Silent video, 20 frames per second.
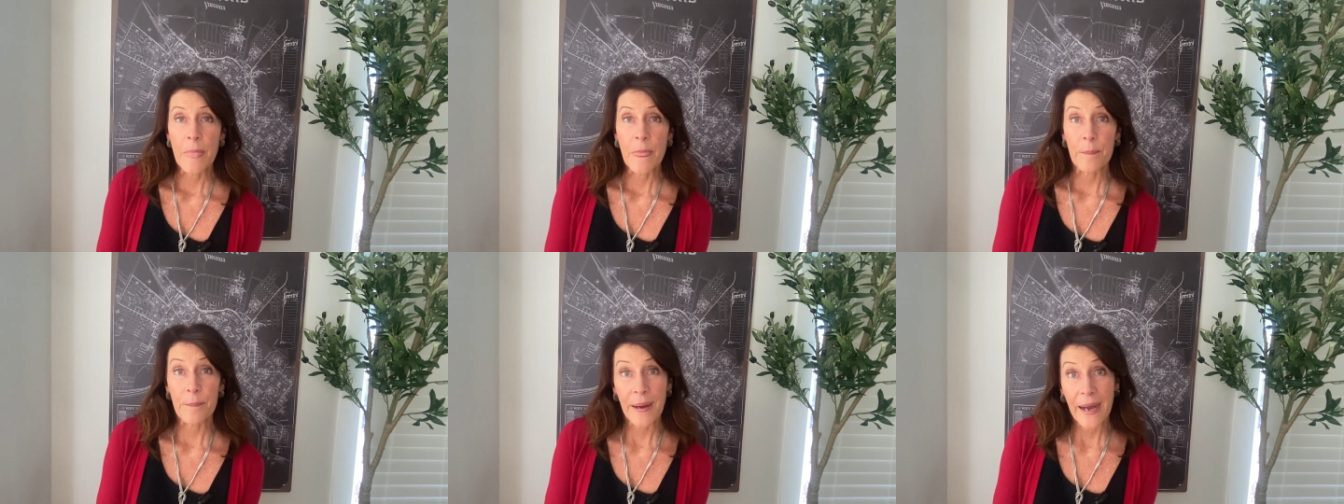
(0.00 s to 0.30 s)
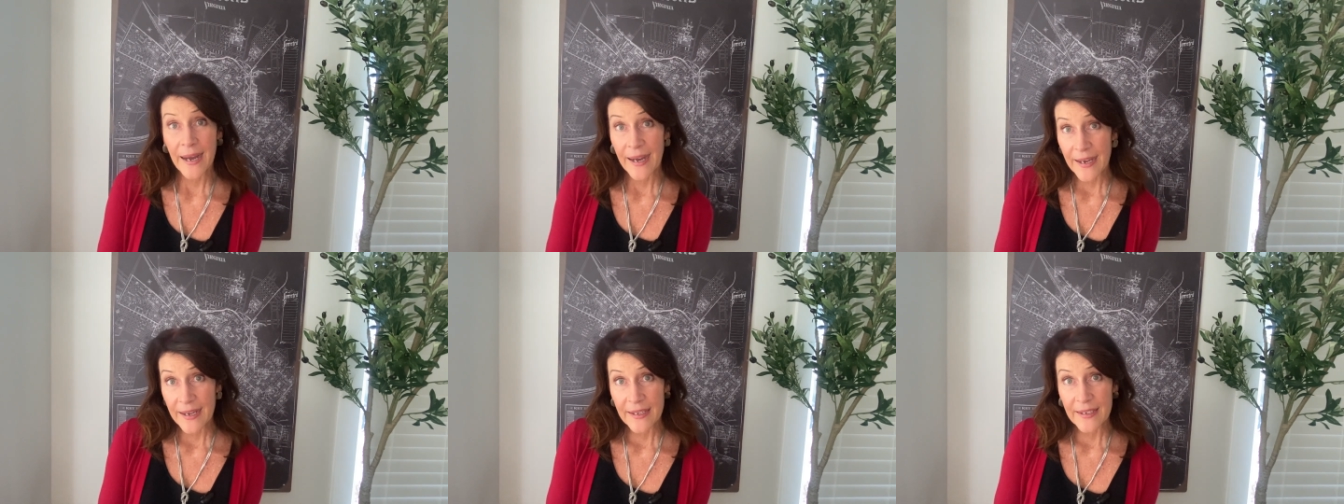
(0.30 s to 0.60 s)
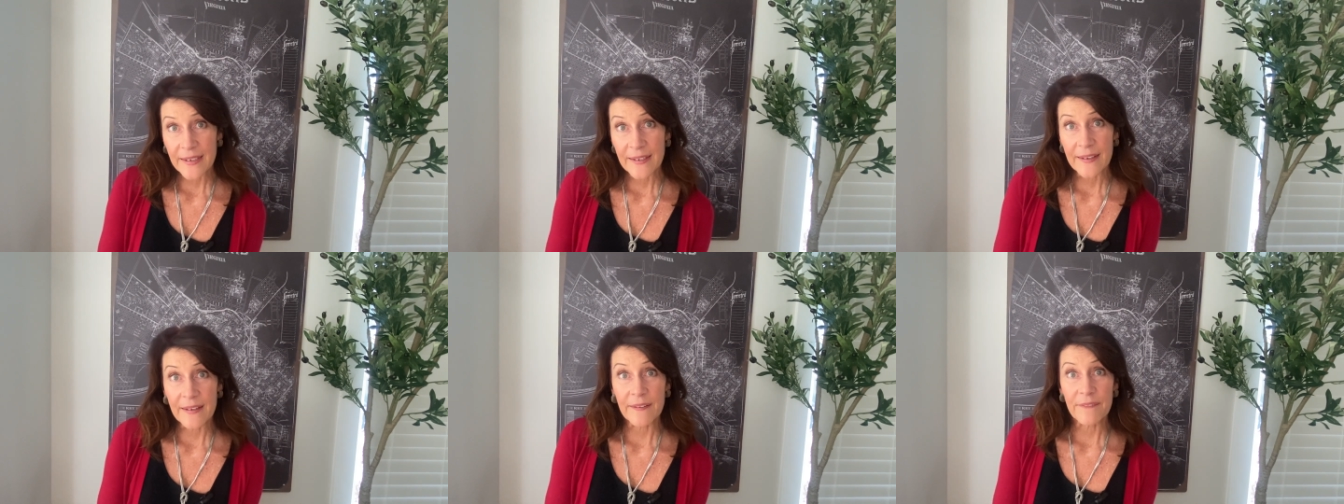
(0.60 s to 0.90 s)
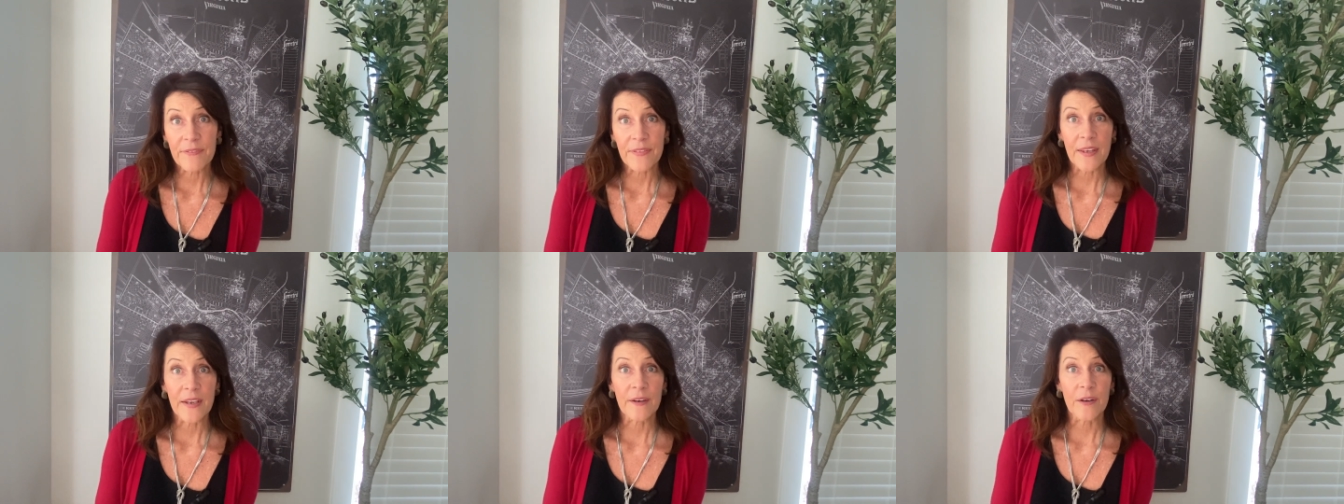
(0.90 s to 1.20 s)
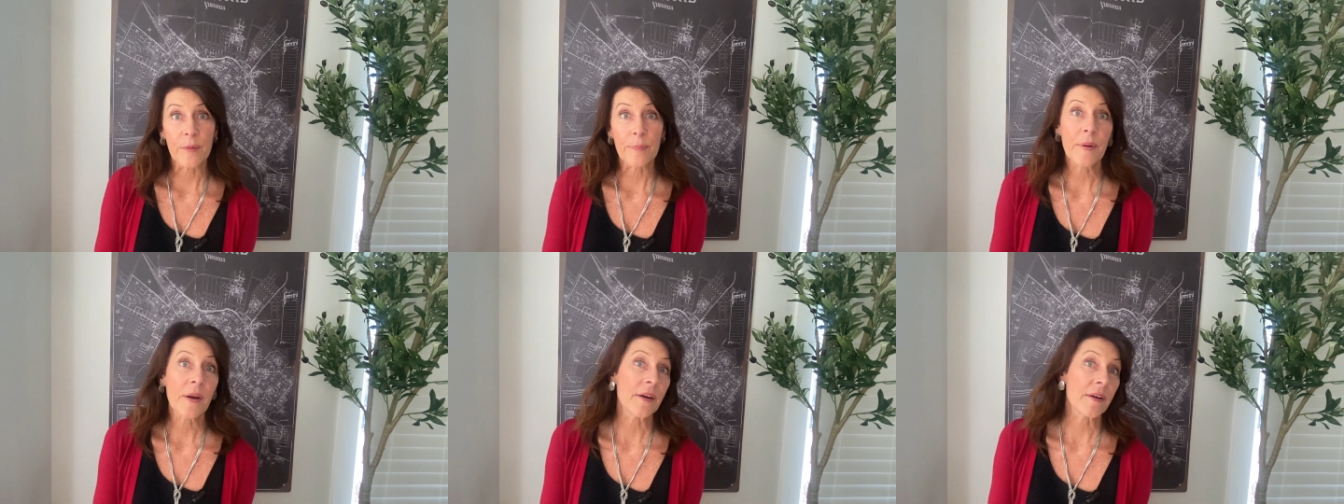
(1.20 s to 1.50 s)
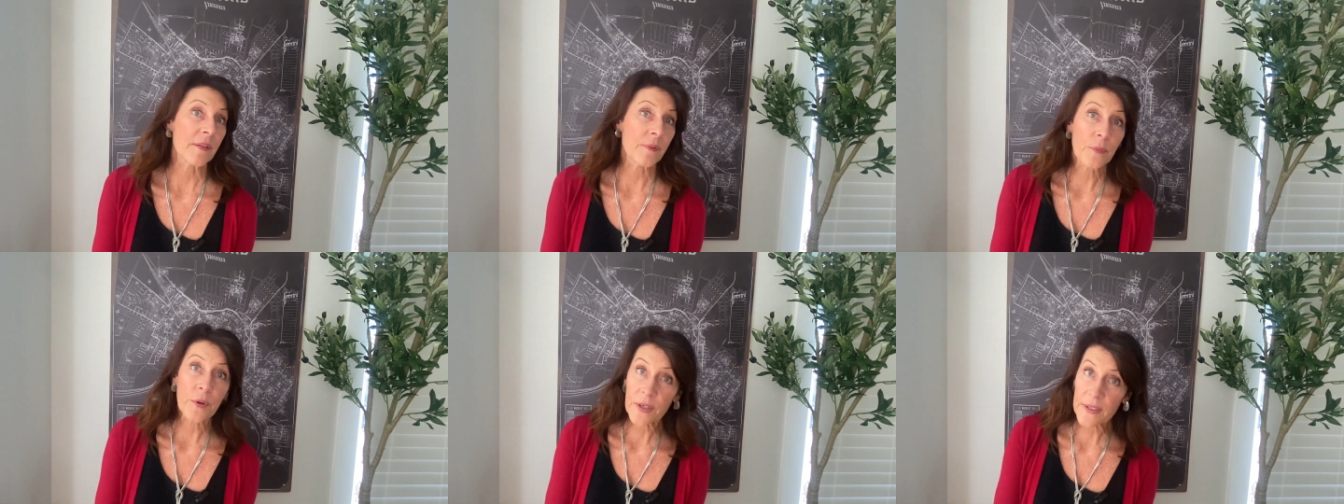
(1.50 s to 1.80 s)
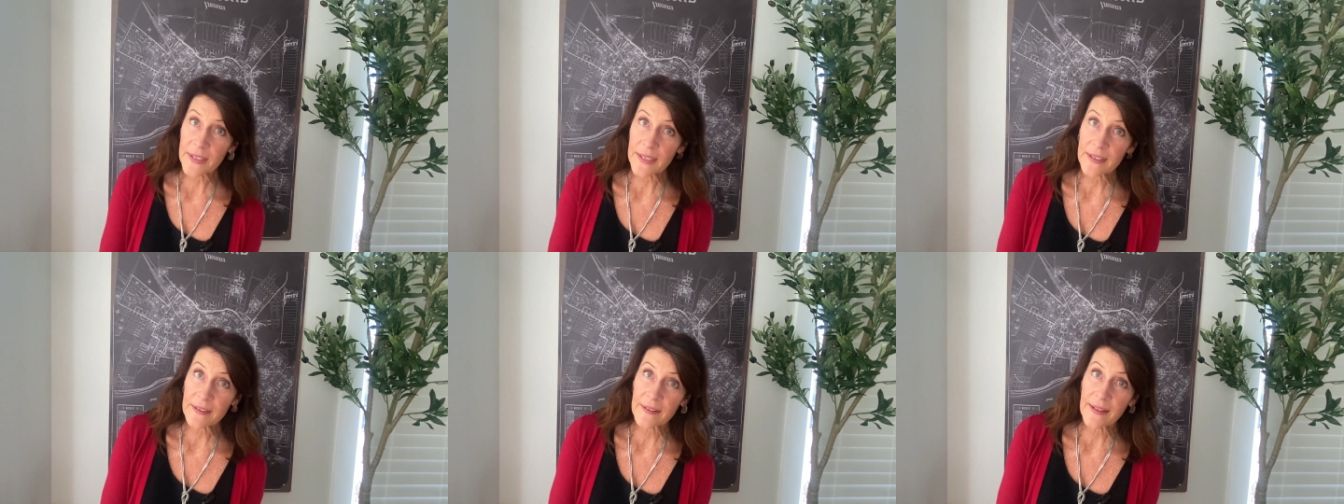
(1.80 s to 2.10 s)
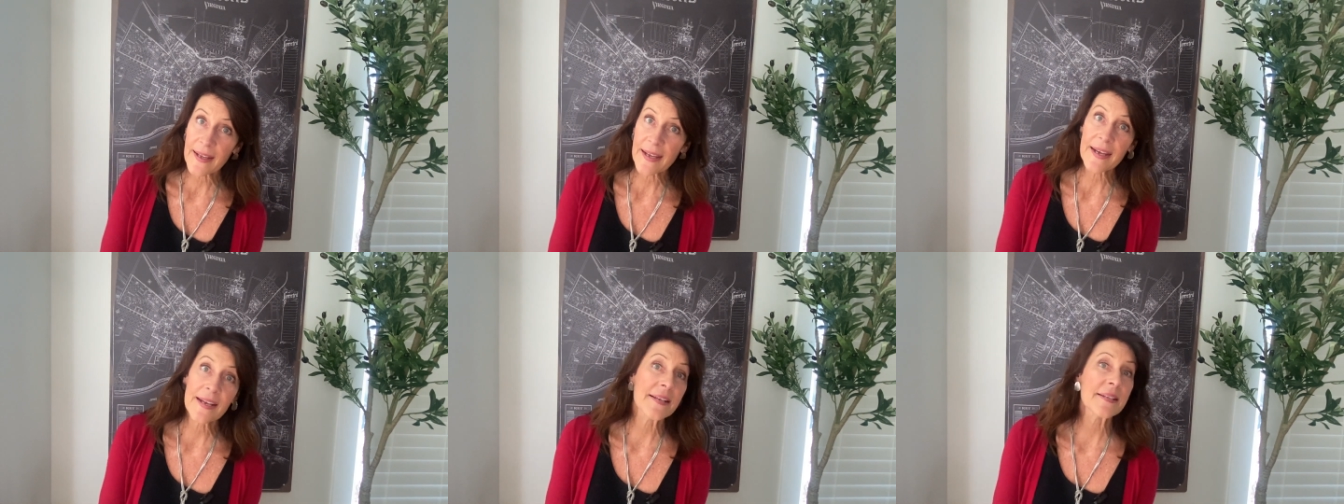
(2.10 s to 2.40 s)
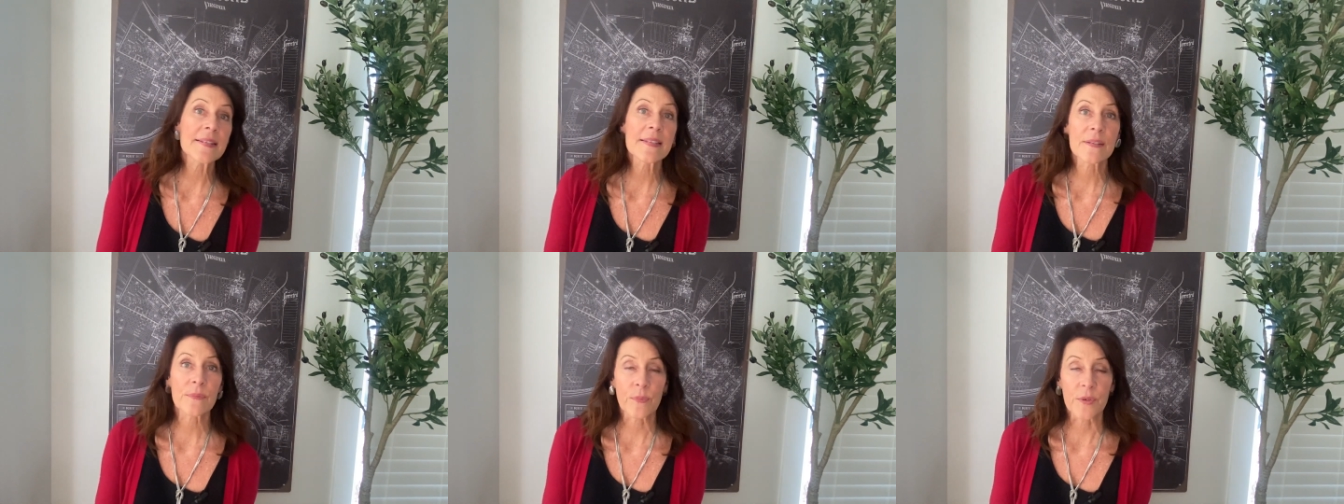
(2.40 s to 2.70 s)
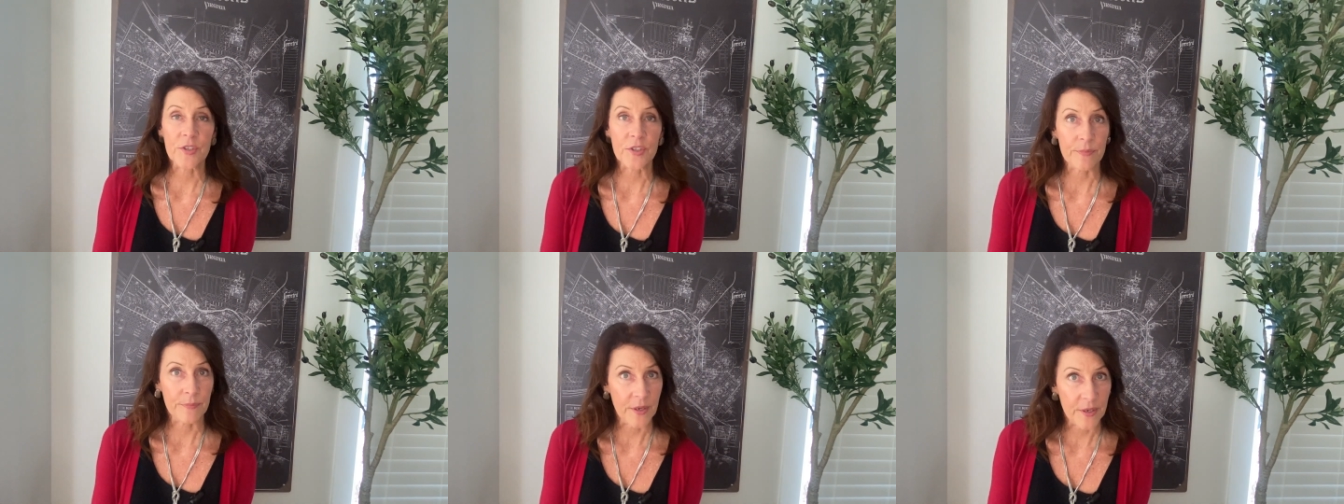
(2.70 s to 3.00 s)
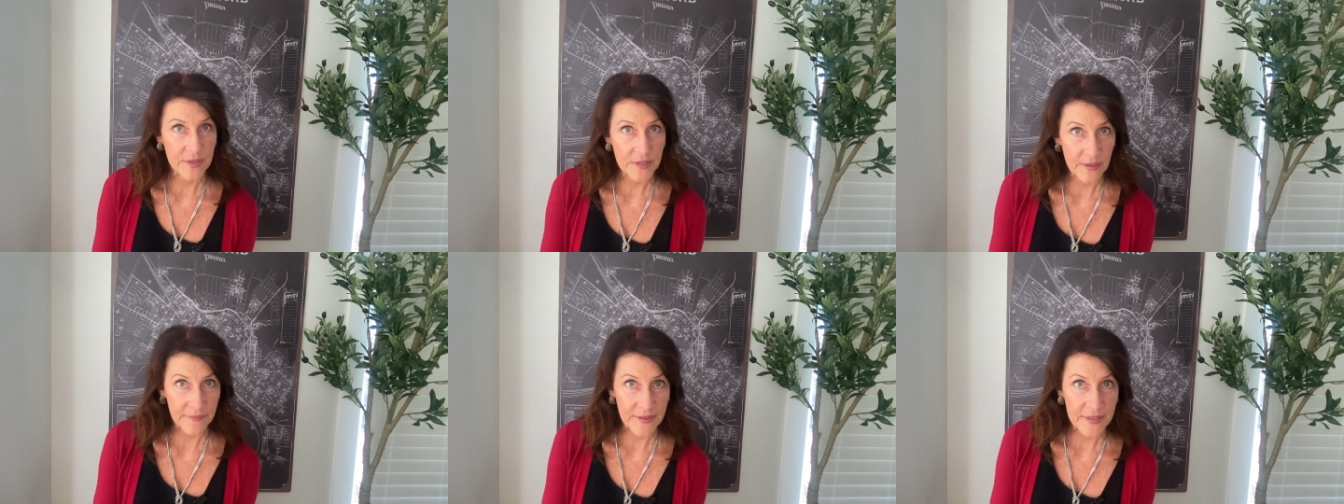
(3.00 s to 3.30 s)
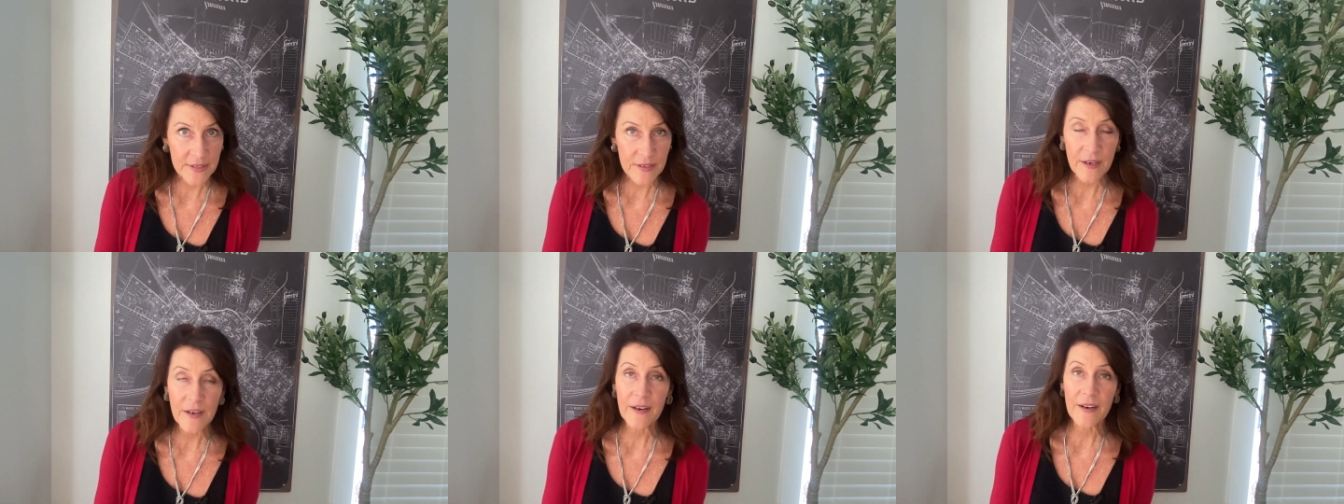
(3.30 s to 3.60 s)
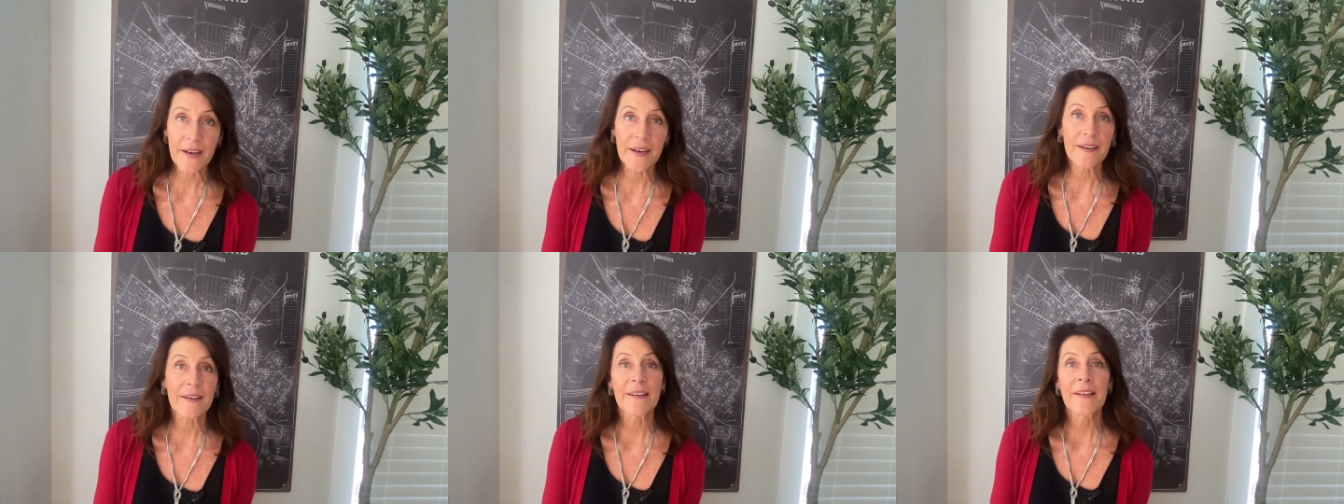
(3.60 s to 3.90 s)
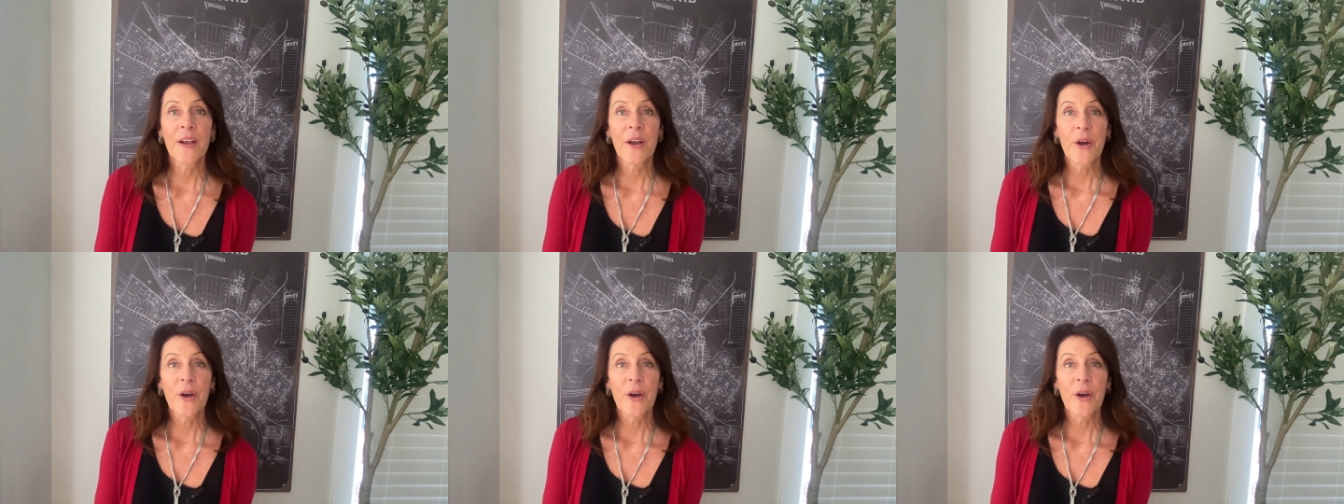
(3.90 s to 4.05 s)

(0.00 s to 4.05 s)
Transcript: buy if they are part of the working class, which most of us are,